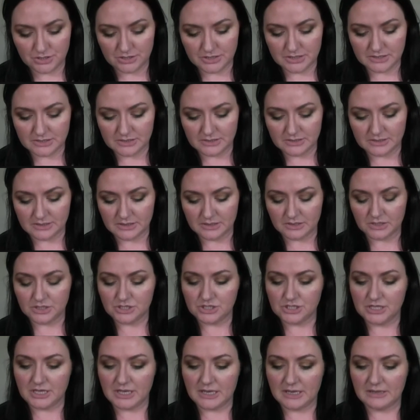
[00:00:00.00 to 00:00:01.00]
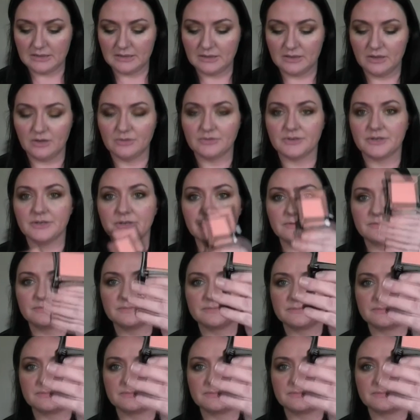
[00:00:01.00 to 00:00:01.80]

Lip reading: This is in the shade Lover,